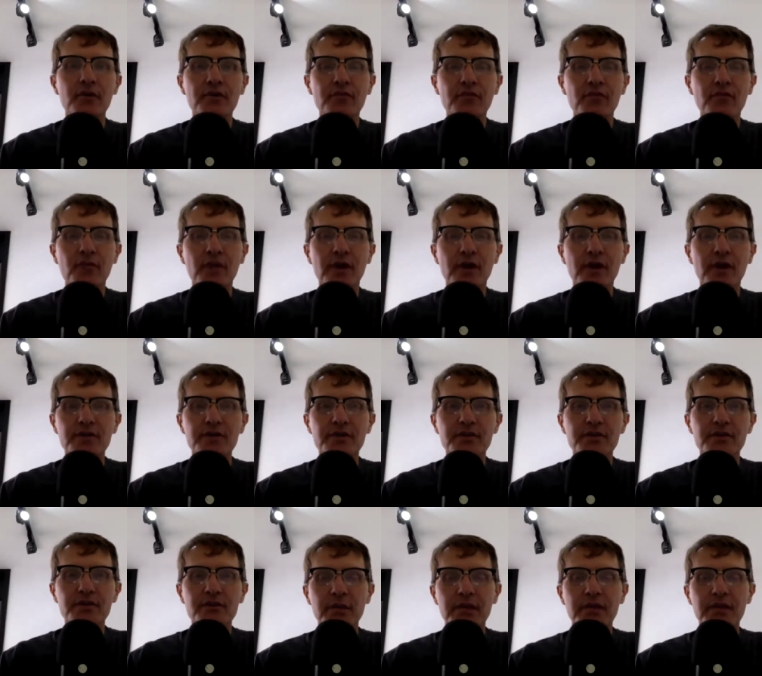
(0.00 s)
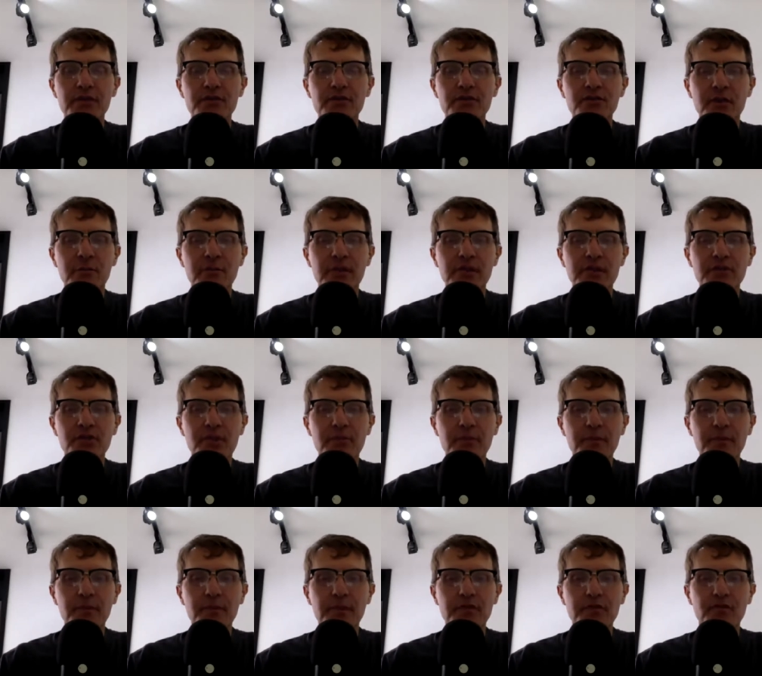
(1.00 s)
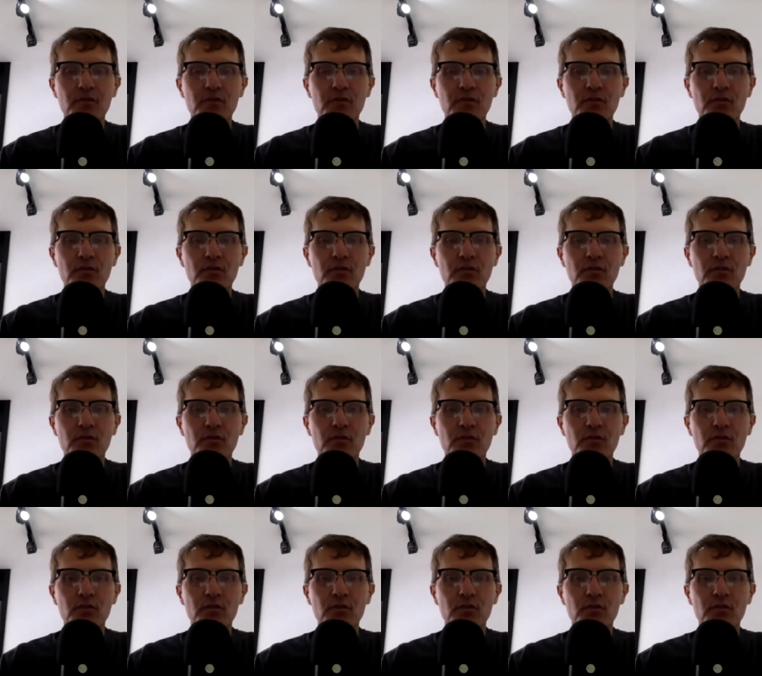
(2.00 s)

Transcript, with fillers: I'm going to refresh, uh, Petey. So I may jump out just for one